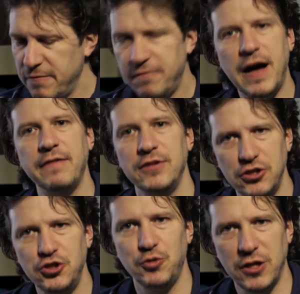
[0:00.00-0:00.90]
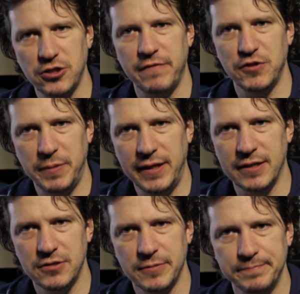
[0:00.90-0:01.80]
5 inches shrinks off his
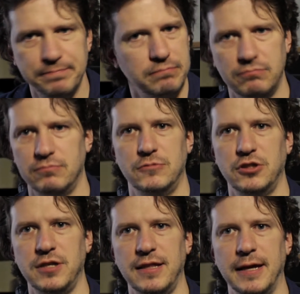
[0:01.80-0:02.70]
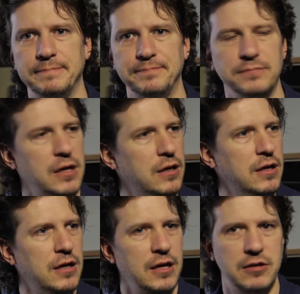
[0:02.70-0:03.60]
penis. Just like that.
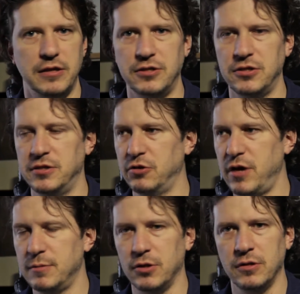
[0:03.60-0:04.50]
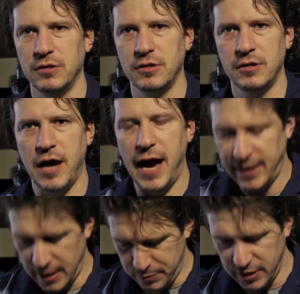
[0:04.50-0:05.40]
He thought, this is incredible. I
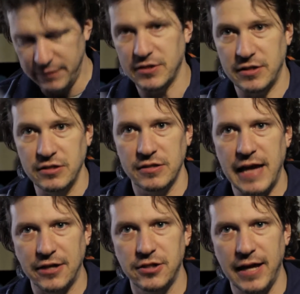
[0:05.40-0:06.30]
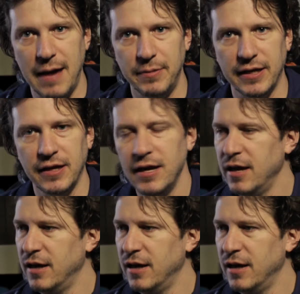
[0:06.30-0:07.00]
can't believe this. This is actually happening.